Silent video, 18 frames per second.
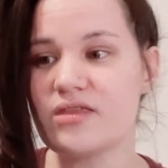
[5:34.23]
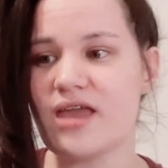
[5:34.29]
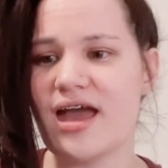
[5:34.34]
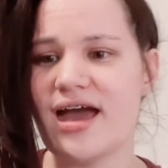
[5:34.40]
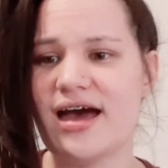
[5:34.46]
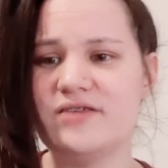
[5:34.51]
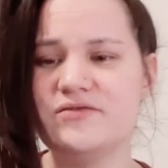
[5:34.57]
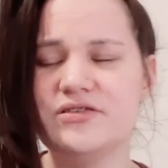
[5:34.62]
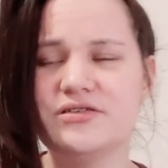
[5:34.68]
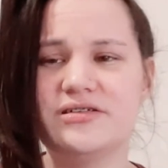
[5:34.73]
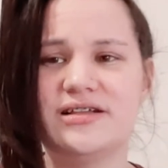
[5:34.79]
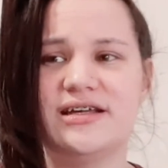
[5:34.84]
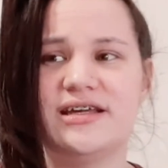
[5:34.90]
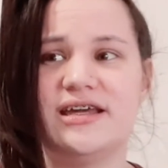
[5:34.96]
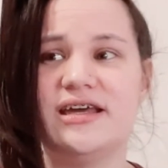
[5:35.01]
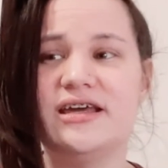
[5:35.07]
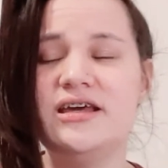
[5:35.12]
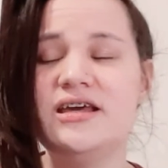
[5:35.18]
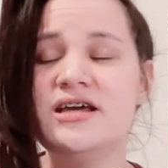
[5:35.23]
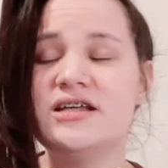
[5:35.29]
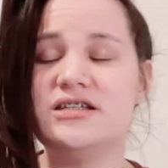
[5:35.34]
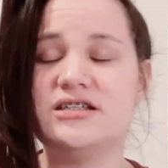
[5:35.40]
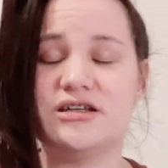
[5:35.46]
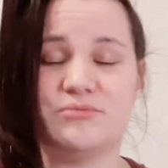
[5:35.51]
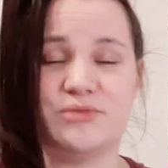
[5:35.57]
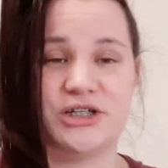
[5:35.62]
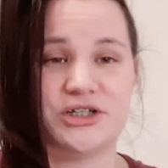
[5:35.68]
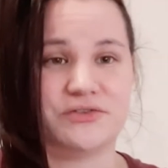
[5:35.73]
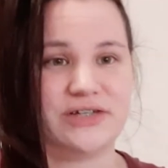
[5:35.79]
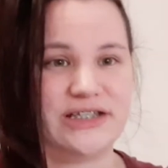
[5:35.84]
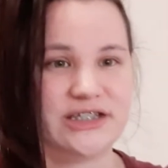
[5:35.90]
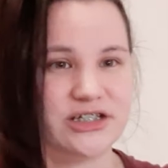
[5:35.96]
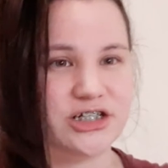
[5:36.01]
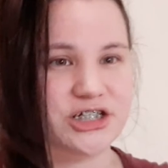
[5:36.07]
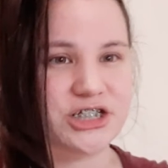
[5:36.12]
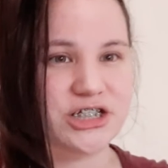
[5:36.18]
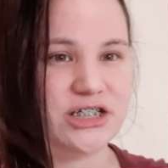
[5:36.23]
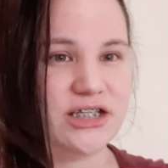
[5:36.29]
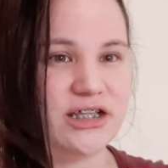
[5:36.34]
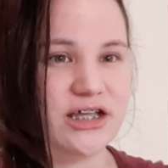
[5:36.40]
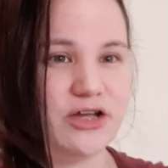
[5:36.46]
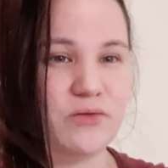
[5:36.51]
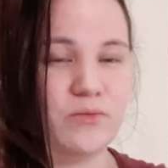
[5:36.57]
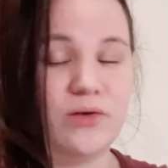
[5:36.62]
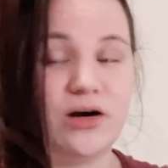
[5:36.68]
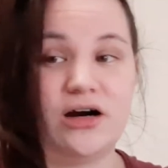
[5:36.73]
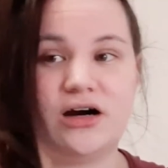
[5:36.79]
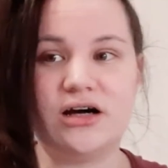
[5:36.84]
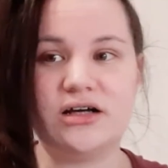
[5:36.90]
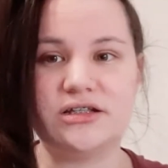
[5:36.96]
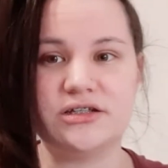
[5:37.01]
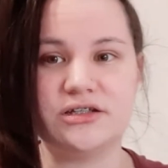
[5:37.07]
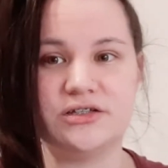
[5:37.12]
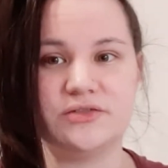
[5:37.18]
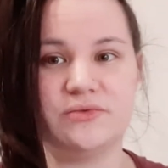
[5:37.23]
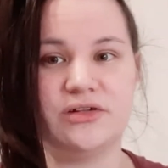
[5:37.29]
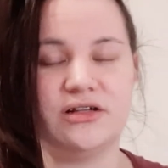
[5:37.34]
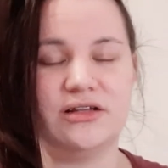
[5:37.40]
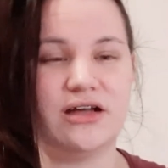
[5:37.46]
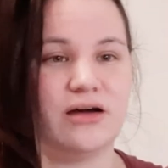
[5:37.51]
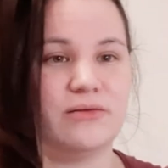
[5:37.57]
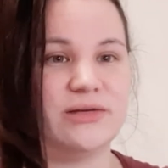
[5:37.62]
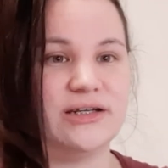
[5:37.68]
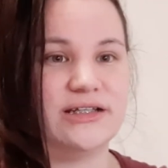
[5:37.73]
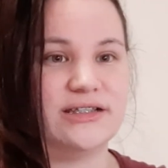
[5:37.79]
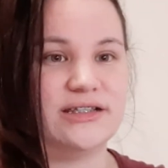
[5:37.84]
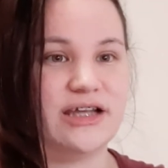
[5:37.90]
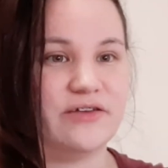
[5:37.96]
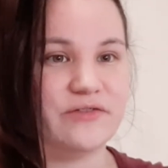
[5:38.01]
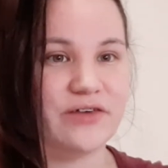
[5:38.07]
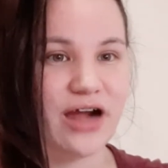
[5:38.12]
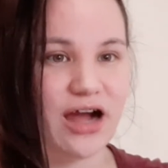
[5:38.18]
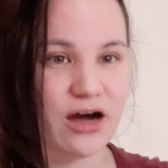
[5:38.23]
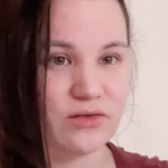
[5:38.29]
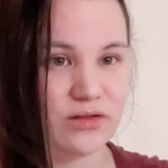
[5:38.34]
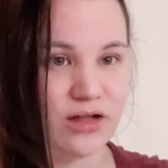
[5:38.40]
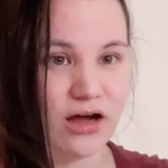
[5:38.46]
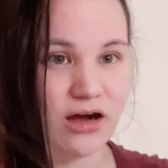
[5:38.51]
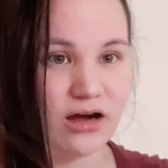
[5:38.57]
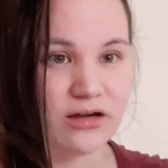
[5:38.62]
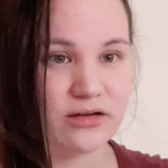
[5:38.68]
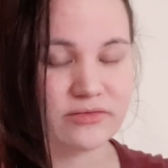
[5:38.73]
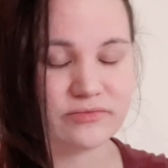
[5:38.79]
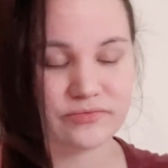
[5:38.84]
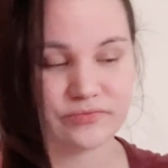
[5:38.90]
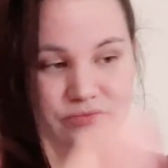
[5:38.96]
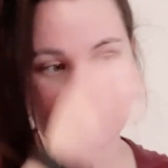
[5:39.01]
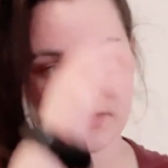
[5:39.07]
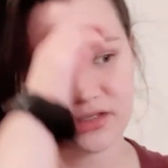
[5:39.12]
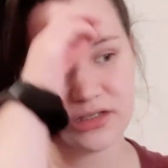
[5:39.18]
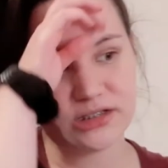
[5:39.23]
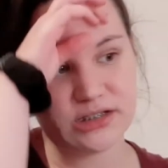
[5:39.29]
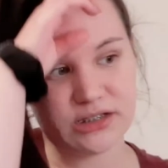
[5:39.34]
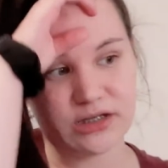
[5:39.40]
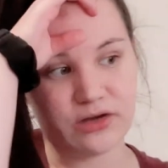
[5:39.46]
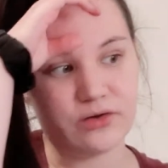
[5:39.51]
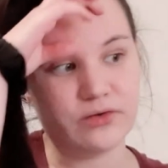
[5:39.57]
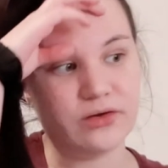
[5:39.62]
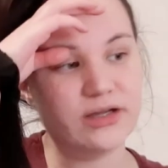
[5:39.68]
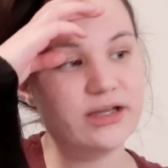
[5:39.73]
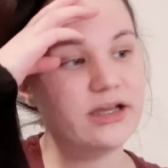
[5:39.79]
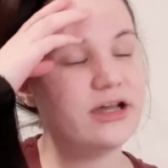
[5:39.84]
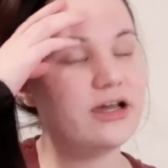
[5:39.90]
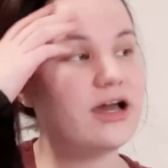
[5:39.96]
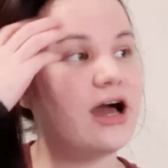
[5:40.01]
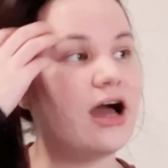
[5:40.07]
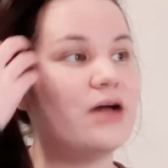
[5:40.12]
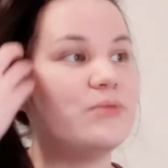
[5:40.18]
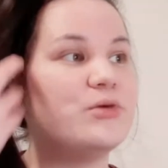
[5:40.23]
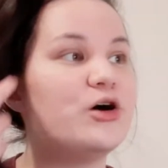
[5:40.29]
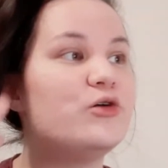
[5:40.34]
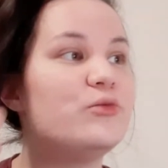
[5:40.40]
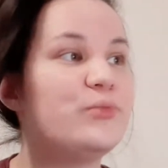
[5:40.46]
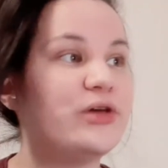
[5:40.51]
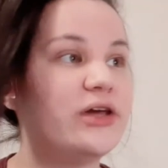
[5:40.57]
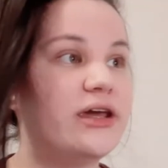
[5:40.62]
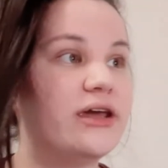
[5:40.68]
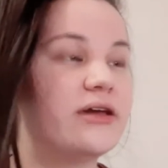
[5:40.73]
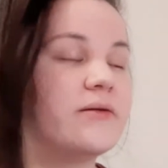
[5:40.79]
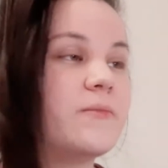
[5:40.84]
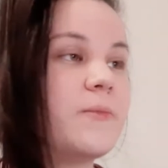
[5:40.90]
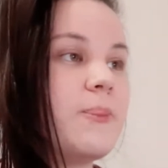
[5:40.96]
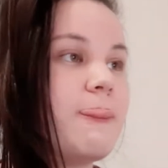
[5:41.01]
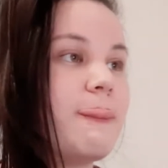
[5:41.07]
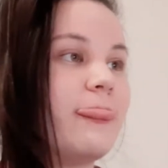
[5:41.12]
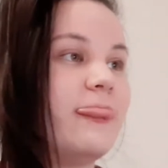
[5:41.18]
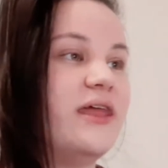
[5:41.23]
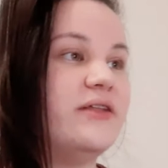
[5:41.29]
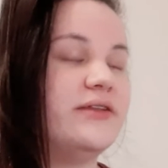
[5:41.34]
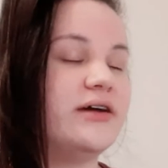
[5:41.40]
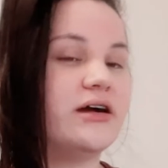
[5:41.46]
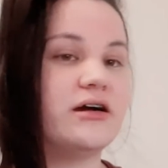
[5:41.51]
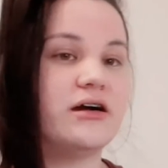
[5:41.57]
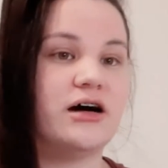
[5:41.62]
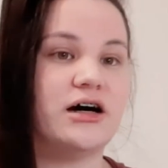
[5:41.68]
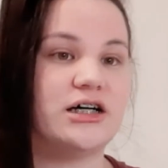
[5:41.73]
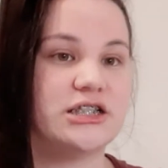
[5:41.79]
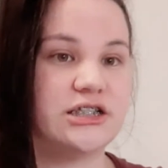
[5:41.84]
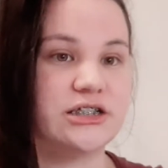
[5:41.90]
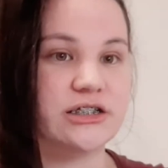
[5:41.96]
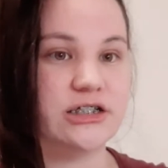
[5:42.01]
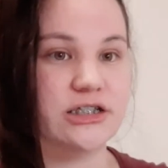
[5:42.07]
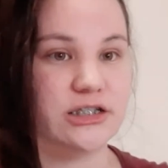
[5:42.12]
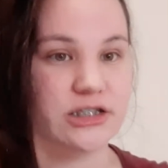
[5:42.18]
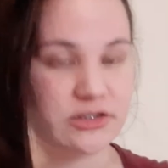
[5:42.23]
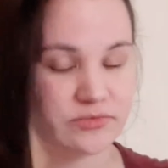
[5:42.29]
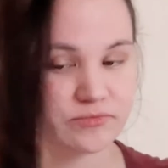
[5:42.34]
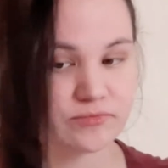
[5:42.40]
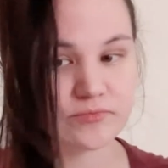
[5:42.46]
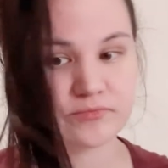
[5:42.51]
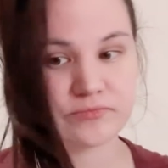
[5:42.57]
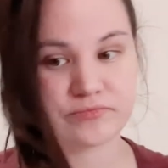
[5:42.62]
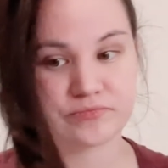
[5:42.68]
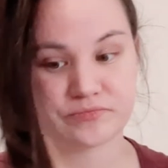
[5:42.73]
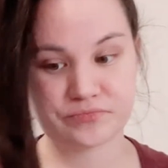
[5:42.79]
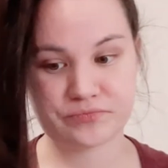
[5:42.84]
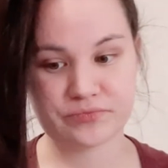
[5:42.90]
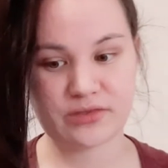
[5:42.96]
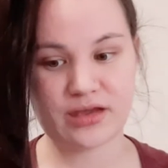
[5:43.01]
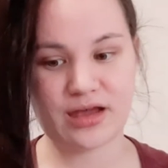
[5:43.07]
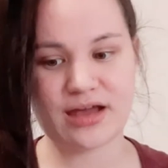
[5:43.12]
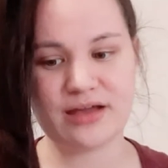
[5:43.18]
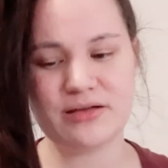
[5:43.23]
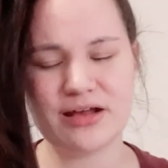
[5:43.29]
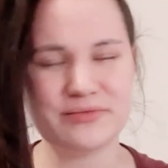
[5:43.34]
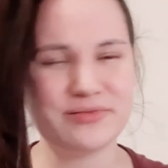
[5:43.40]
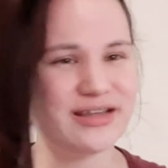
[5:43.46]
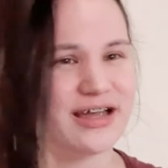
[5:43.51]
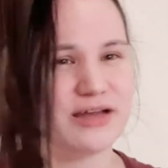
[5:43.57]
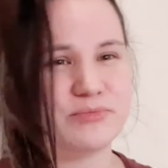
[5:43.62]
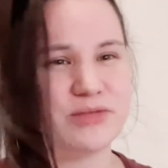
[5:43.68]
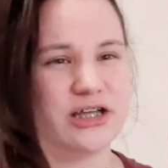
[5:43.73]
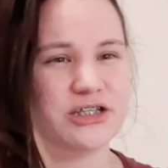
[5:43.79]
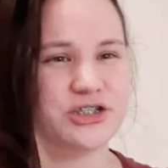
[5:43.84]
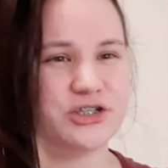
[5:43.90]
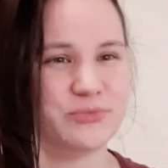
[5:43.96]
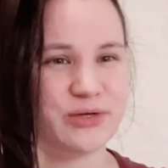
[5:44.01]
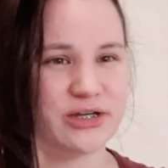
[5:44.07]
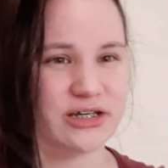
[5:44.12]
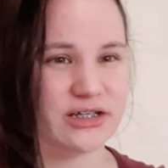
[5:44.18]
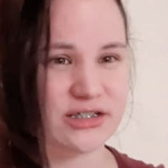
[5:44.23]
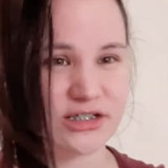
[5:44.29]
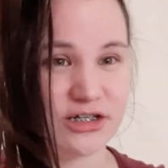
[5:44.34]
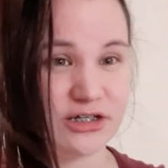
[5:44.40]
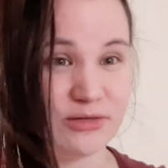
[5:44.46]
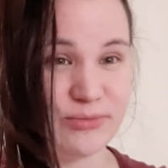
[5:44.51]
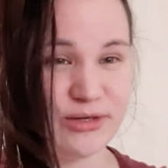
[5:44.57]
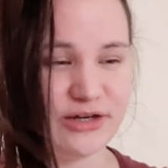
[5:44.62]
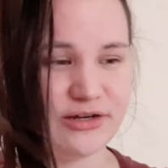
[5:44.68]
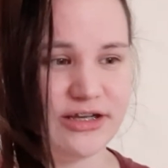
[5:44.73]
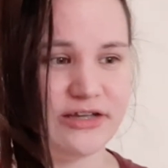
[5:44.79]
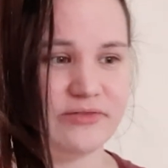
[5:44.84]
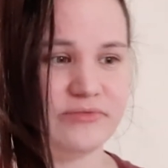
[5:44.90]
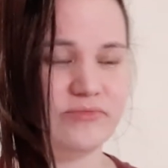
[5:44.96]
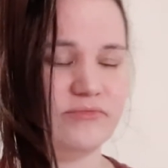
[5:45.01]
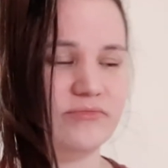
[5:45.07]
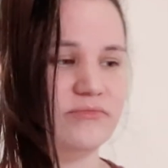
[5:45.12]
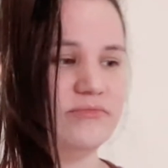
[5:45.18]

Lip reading: haven't really done much research into like what hostels will allow me to stay for how long. So I'm hoping that there are hostels. I'm not super concerned about it,